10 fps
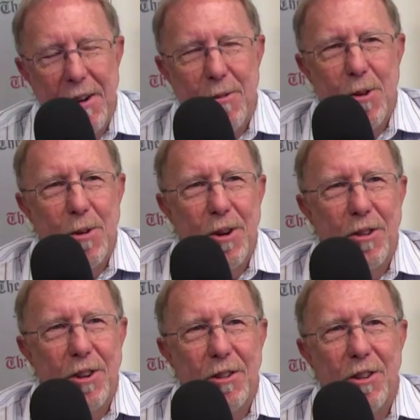for a
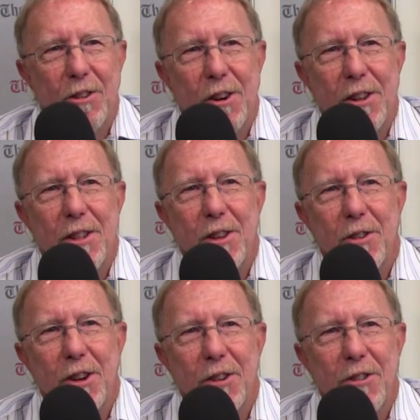reason. He's decided the
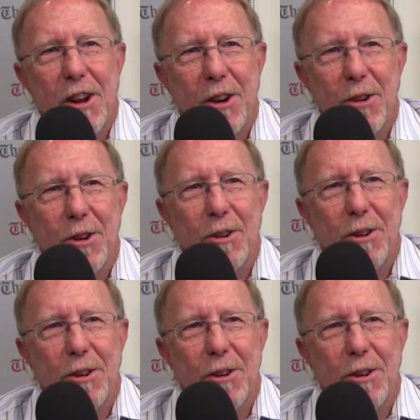sun's not good.